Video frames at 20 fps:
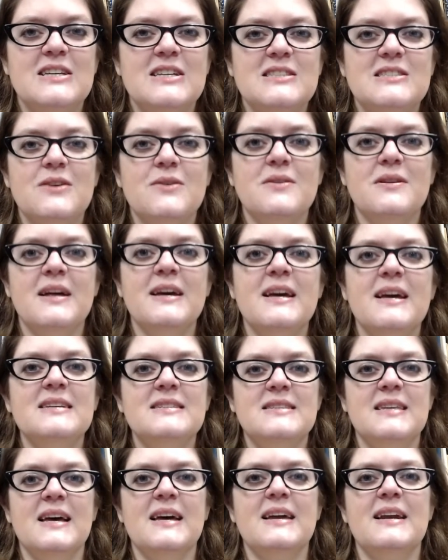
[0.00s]
So like I
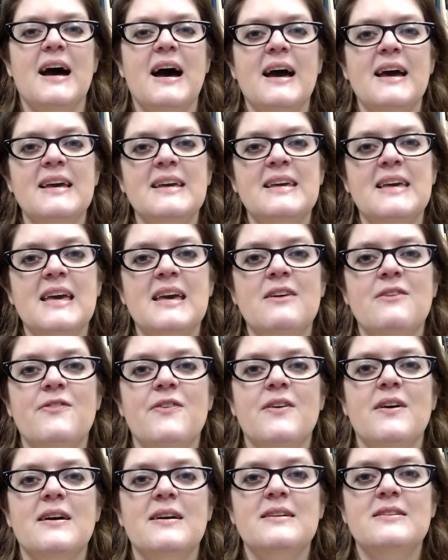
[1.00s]
said, I
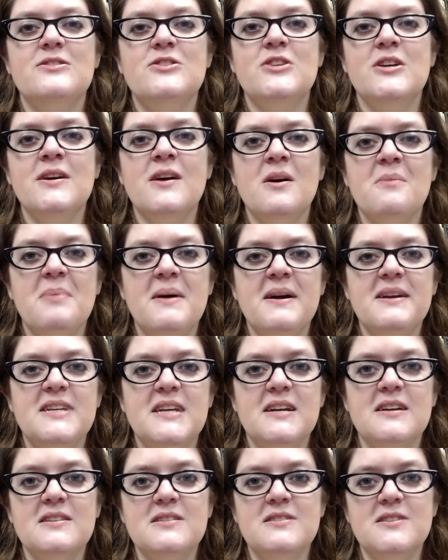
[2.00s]
gave Jingo by
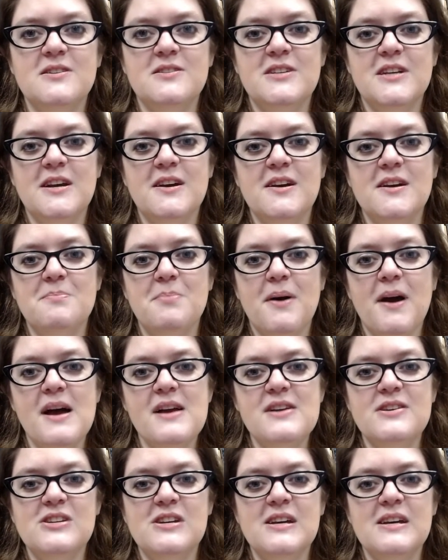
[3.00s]
Ter- Sir Terry
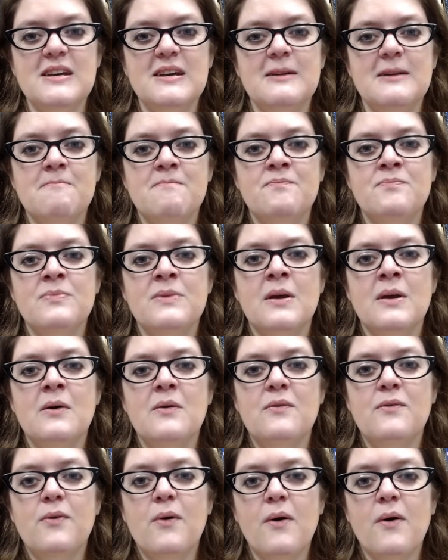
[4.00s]
Pratchett
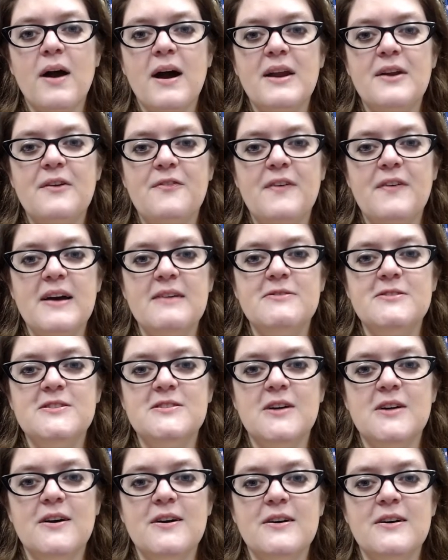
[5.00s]
four out of five
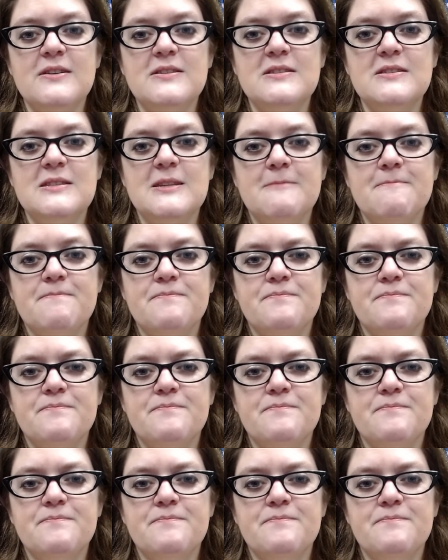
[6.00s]
stars.